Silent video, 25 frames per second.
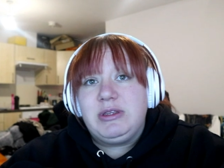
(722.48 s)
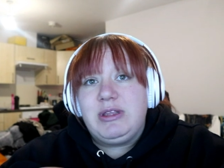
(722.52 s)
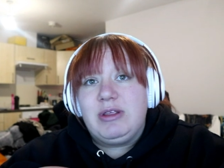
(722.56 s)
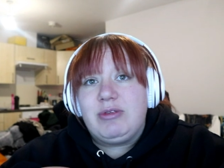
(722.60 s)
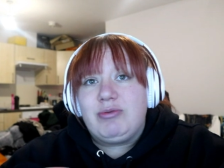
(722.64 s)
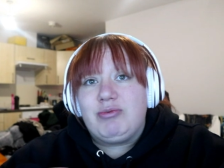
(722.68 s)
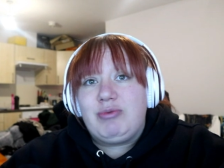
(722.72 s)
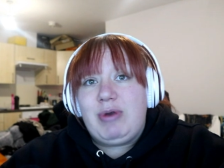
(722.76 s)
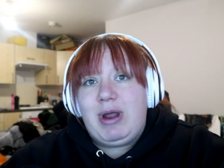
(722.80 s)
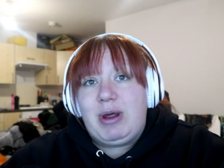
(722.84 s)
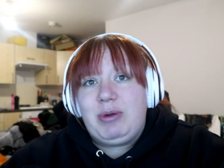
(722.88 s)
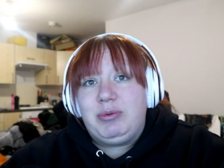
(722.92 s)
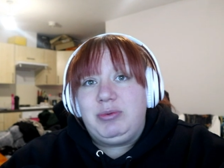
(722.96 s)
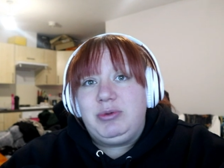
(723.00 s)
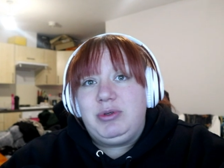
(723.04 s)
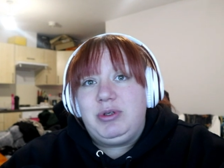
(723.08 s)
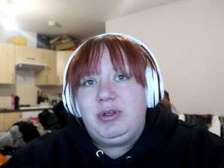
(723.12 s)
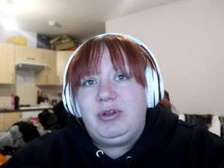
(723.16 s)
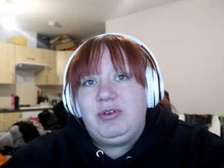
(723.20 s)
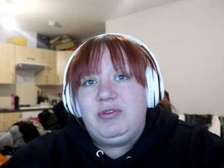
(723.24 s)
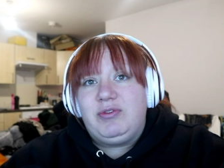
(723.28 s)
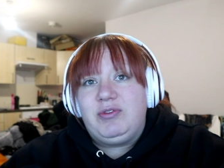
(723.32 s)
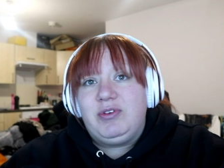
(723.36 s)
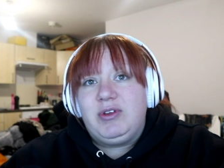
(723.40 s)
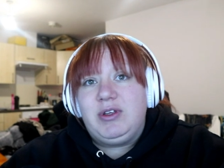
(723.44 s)
this round
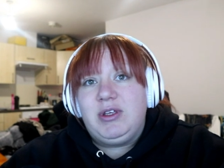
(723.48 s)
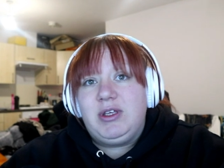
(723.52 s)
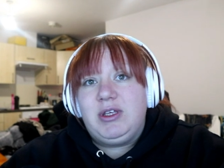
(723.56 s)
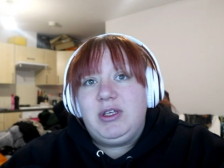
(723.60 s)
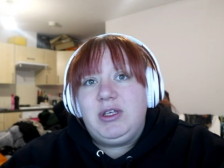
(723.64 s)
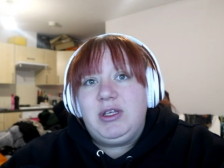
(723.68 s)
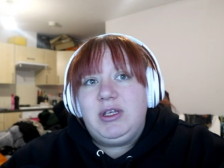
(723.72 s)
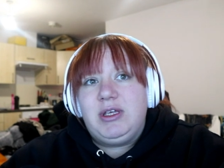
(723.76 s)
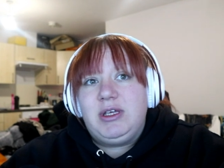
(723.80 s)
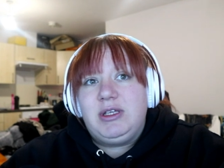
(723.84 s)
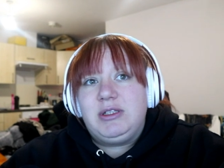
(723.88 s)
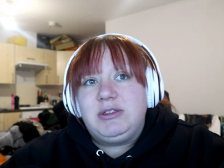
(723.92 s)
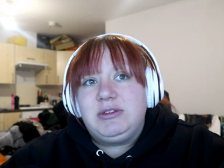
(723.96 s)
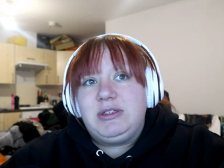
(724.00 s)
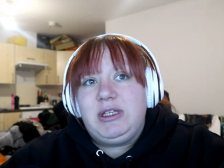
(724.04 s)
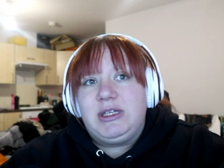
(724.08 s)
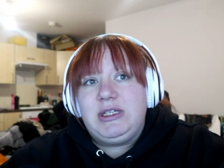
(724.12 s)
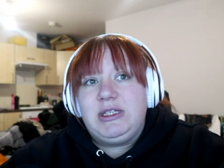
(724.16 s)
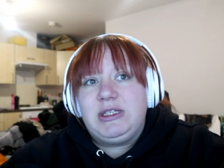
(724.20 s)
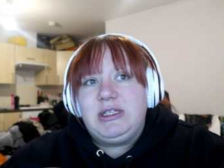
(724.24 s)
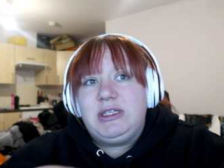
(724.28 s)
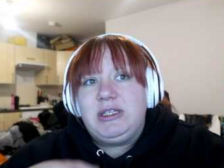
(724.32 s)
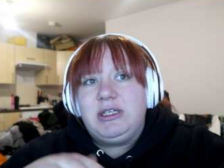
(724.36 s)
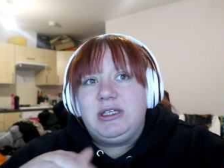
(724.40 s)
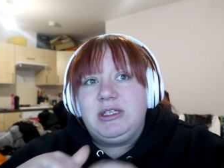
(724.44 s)
of
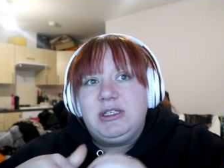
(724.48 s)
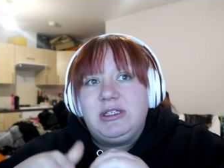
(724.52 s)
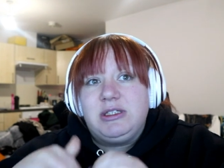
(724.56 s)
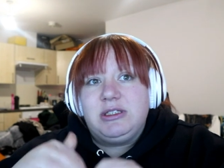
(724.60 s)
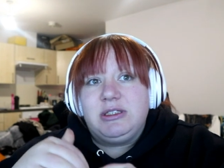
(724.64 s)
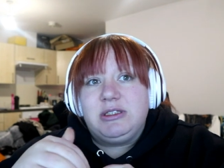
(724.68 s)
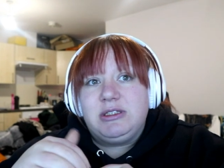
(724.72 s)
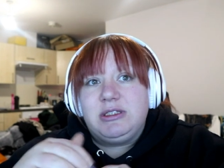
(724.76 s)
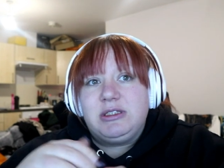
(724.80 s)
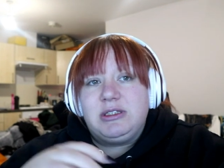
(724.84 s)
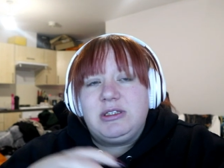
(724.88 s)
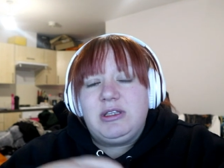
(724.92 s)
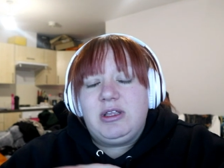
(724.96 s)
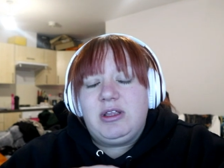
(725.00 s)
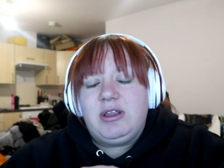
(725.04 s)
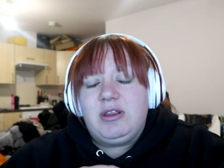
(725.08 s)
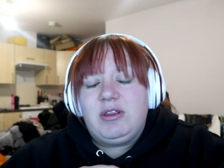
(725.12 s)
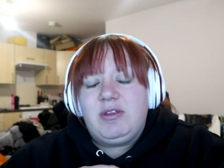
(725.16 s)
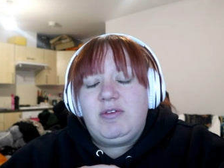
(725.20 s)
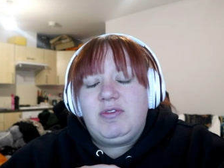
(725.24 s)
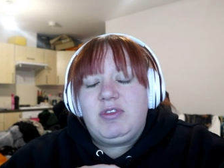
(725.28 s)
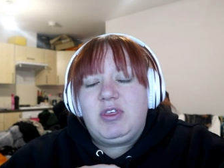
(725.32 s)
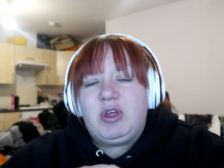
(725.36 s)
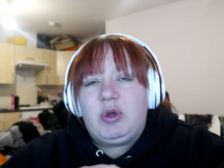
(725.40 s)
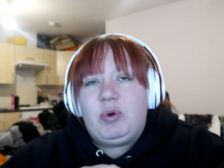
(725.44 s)
like
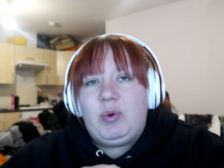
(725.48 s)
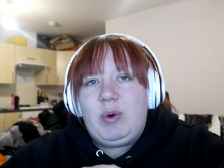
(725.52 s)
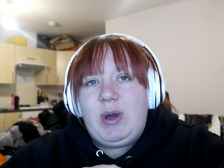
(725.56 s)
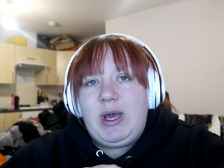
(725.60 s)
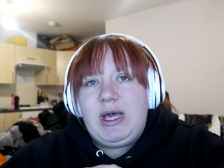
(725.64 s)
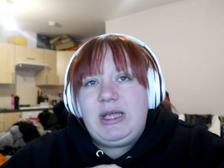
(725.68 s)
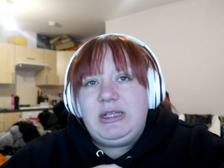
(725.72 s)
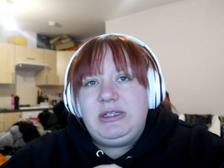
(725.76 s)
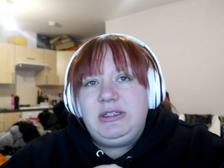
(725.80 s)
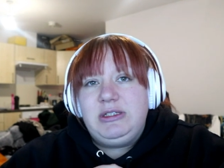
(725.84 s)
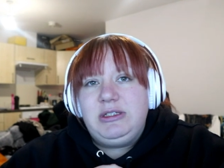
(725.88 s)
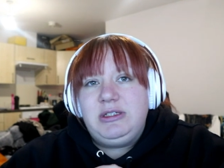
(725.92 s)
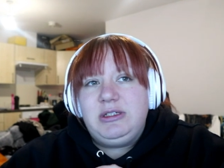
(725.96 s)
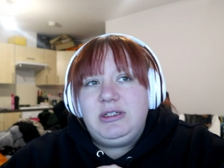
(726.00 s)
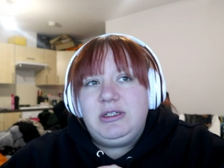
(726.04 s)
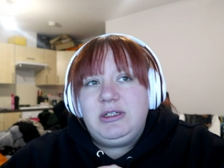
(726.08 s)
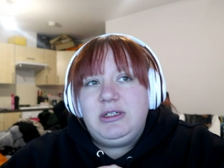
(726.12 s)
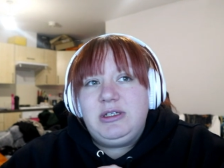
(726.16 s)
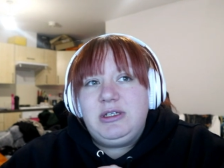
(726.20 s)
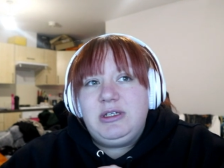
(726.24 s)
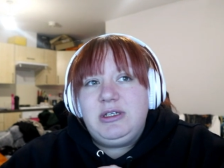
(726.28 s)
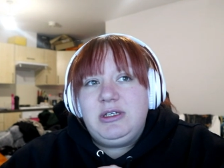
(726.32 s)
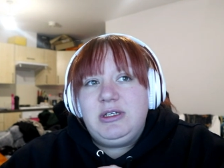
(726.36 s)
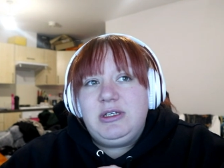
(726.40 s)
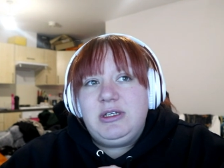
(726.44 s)
of the quell?
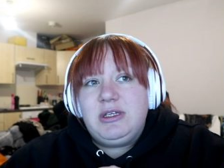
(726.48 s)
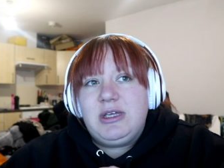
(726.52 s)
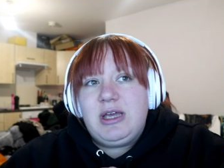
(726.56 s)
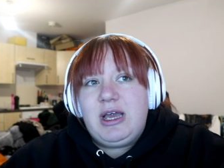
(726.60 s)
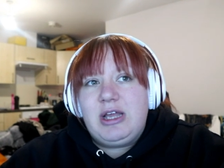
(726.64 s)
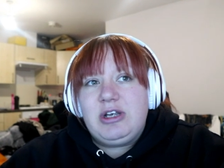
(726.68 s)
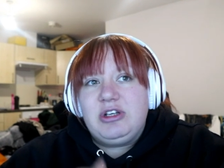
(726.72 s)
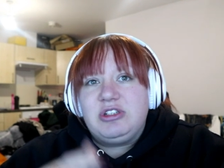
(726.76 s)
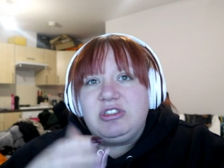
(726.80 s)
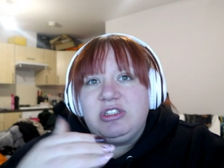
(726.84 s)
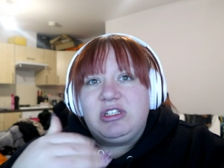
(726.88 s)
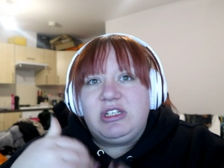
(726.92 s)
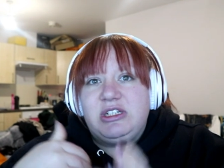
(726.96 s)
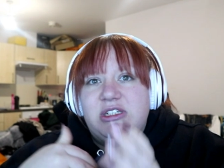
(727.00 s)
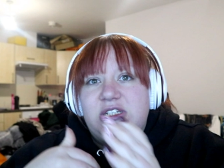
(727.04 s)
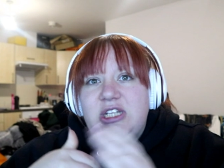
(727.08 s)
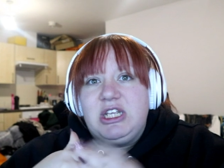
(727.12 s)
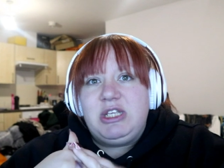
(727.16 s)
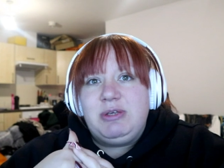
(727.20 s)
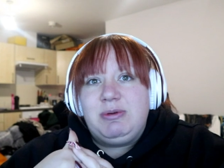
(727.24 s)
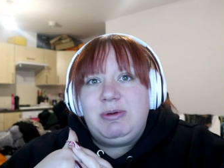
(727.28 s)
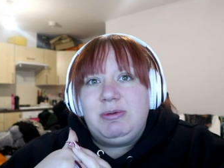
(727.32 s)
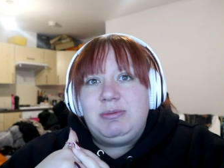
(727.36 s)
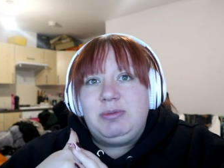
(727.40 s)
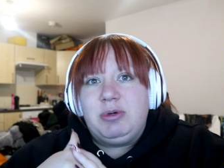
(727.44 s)
And does it
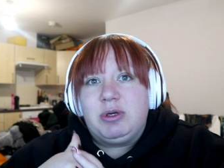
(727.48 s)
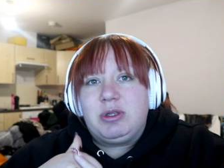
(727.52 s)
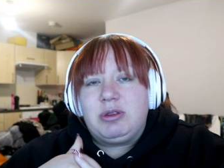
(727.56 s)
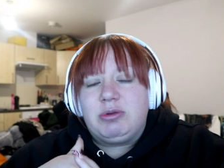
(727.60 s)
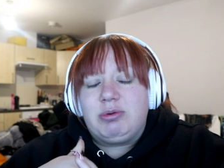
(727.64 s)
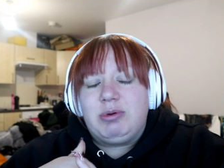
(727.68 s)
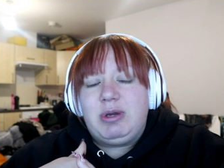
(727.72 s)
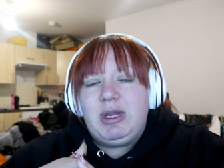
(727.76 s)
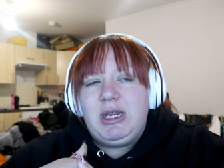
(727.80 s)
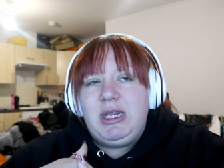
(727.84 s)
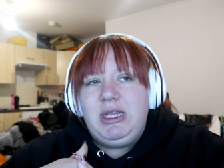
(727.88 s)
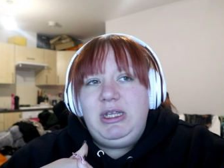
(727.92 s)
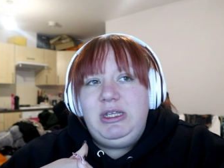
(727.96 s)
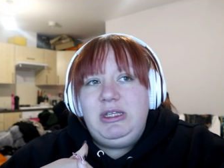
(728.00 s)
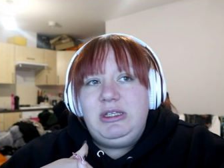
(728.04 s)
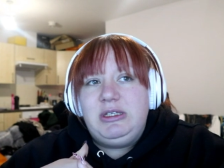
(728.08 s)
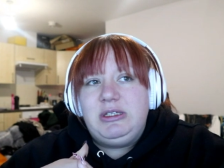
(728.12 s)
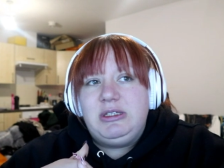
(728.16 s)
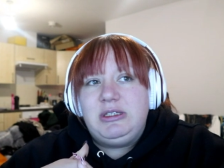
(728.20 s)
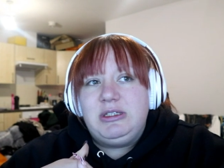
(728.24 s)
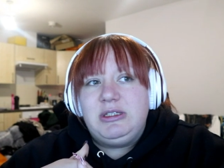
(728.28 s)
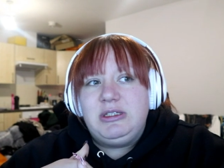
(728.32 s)
continue in book three?